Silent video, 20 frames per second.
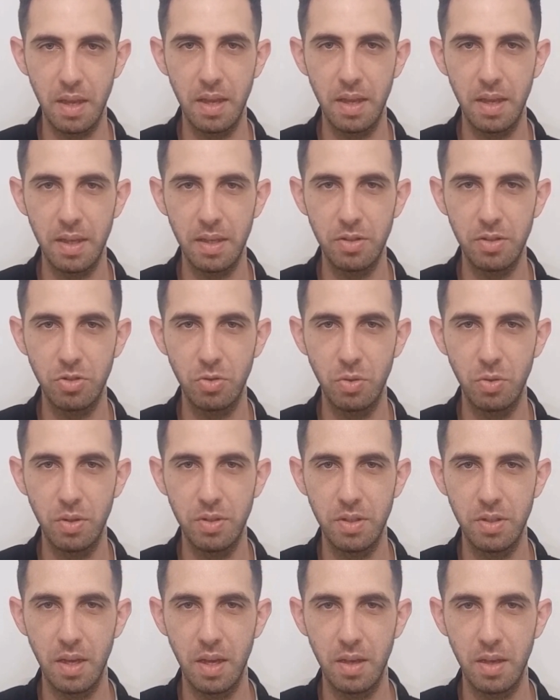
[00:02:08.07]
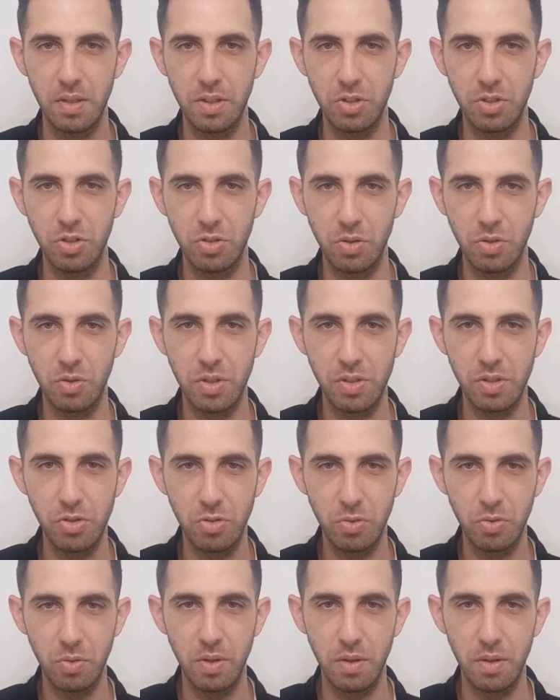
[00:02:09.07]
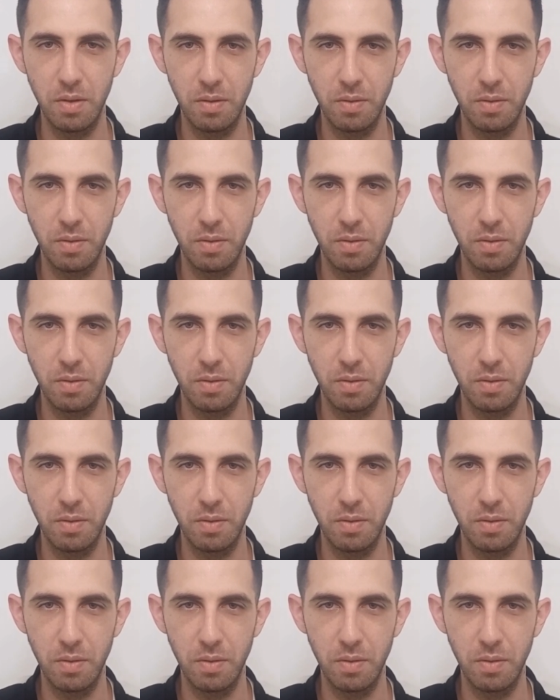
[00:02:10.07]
against your entire digital history,